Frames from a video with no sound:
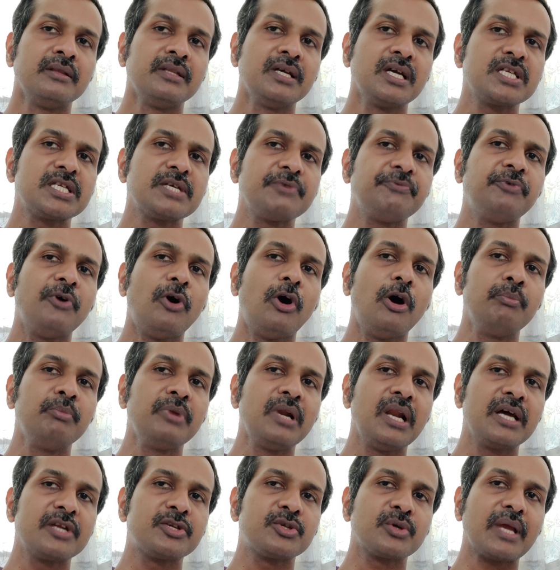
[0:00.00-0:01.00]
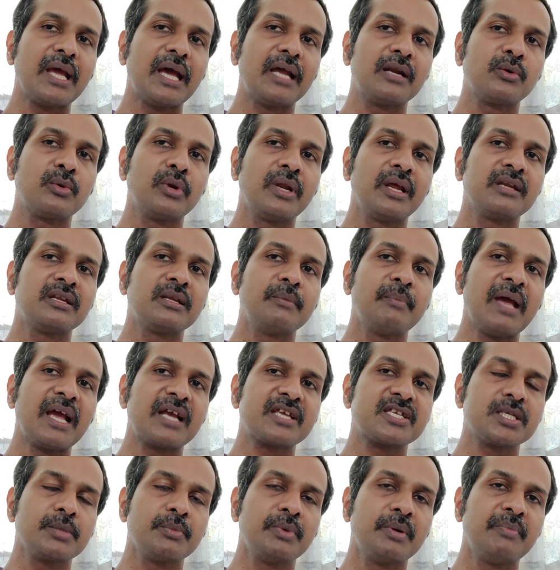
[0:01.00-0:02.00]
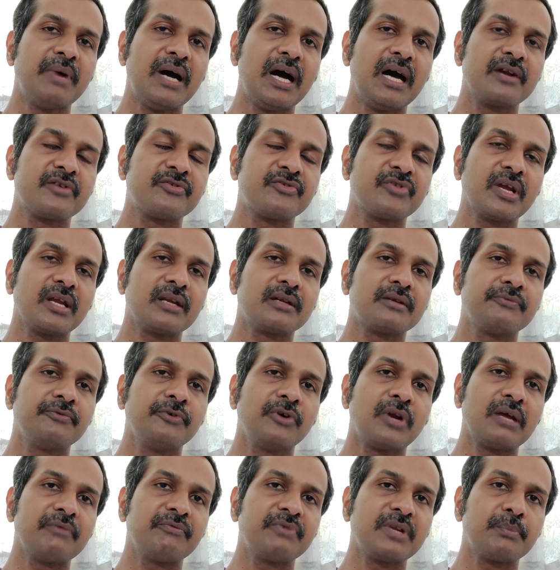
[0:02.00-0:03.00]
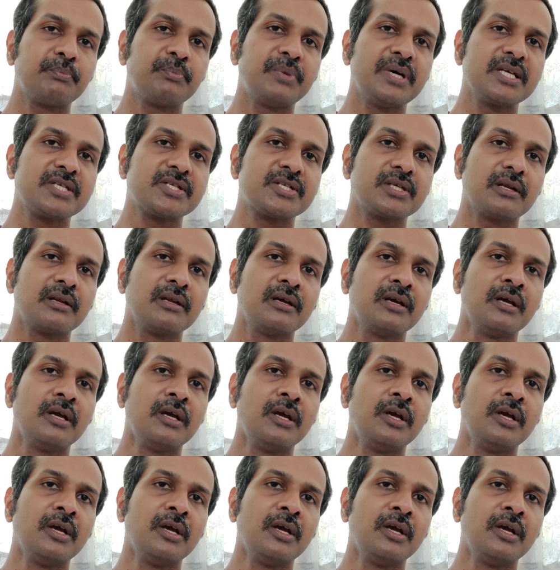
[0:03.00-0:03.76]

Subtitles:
There is a formula to calculate the maximum heart rate for every person.